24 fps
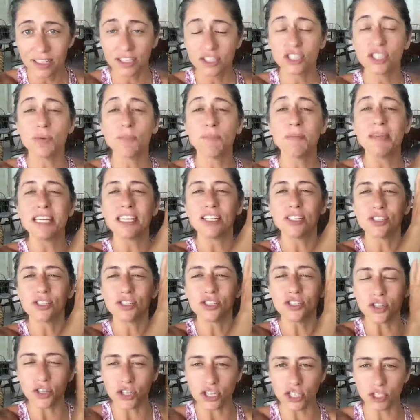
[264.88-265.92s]
to be
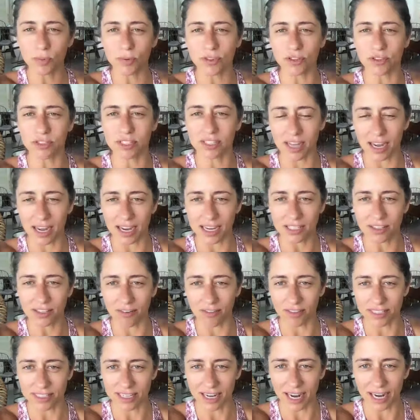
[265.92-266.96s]
concerned with your size all
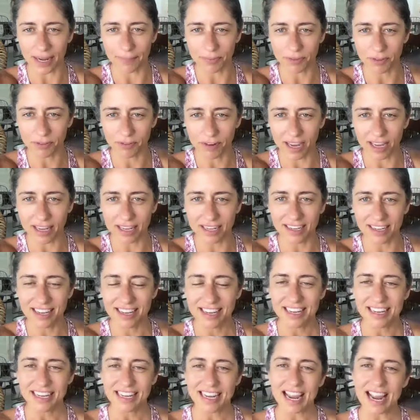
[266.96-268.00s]
the time. Right.
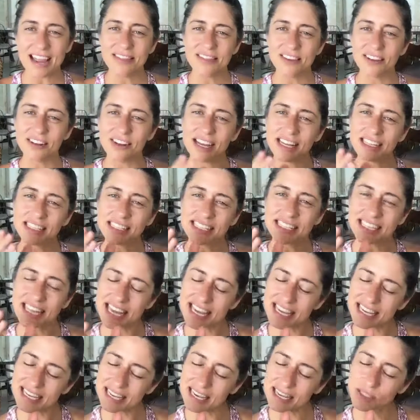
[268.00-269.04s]
And it's
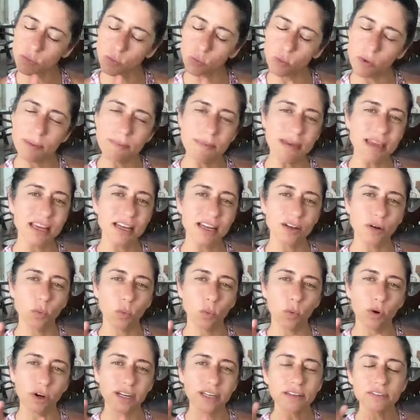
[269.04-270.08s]
like, as women,
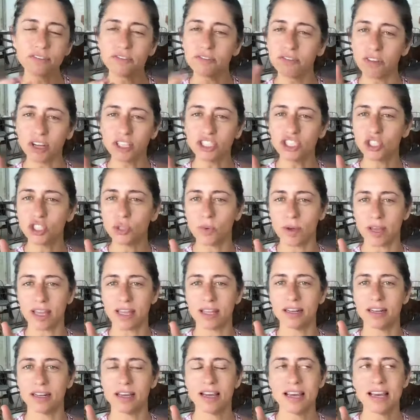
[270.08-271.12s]
we're going to
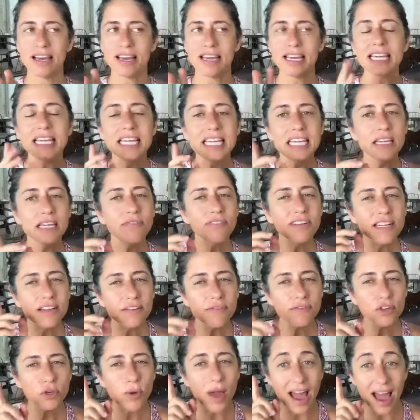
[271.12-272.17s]
fluctuate. Even
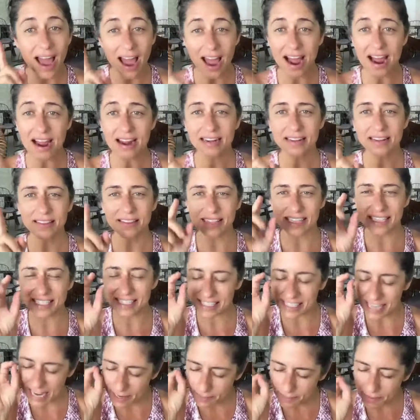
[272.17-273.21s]
if you had the
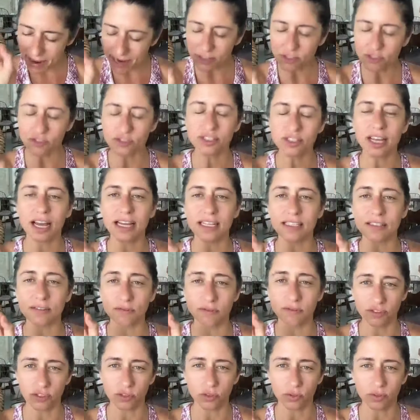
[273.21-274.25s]
same exercise and
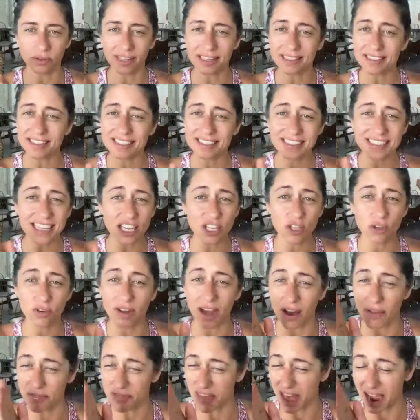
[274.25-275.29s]
food, let's just say you
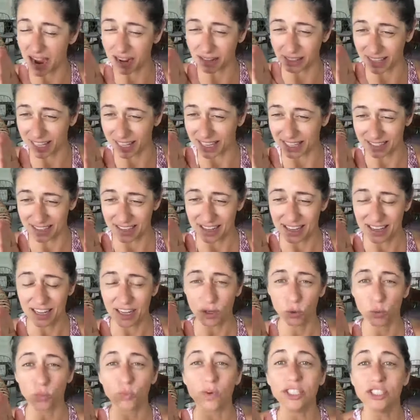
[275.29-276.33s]
got that like
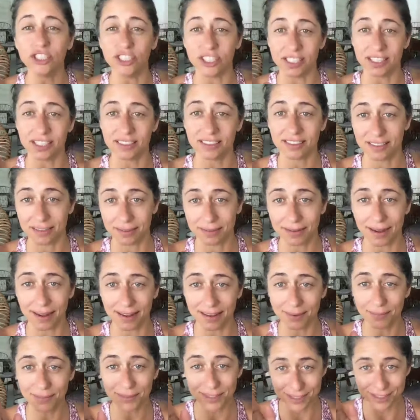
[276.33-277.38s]
rigid.
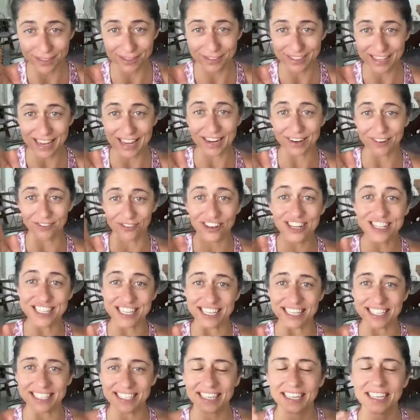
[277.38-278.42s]
Okay. I'm going to say it
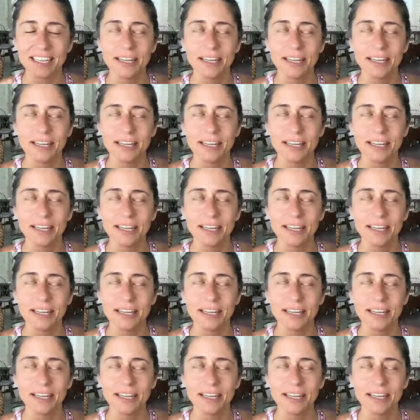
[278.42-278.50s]
rigid,